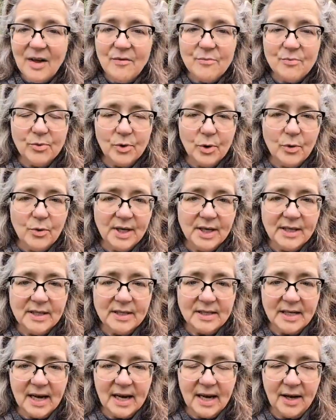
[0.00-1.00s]
I've
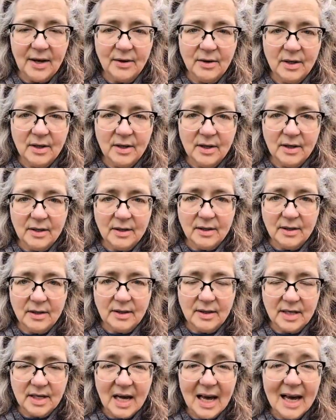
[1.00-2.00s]
broken down
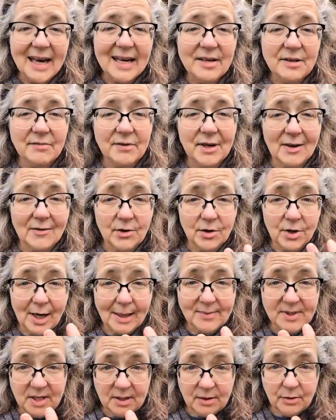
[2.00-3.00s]
the kind of
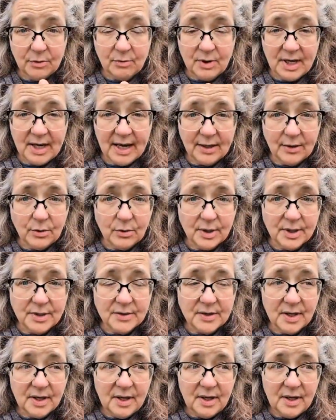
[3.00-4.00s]
cover crops into three
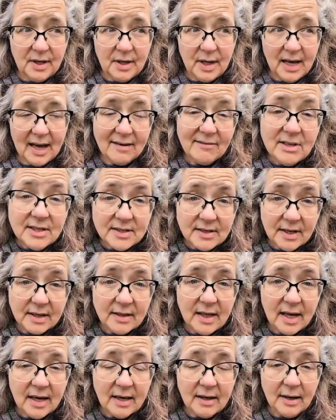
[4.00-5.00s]
categories.
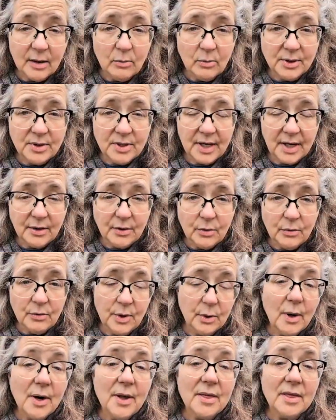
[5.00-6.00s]
Having said that, I will
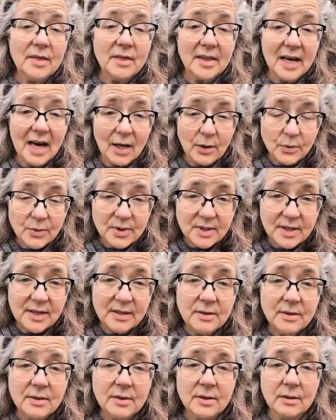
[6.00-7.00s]
tell you there are
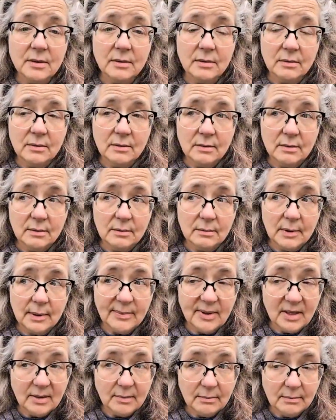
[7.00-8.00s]
thousands,
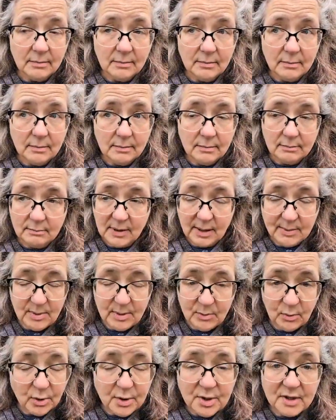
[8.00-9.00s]
maybe,
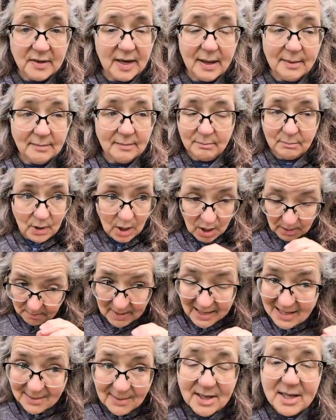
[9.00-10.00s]
maybe more than that,
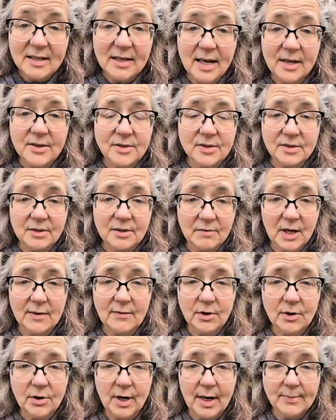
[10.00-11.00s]
many, many
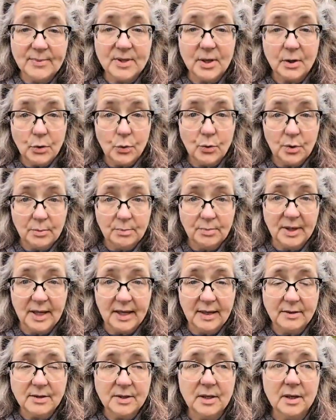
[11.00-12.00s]
thousands of cover crops that you
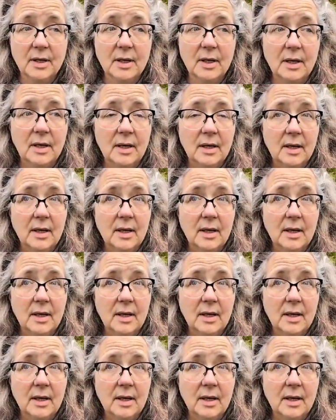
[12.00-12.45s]
could plant.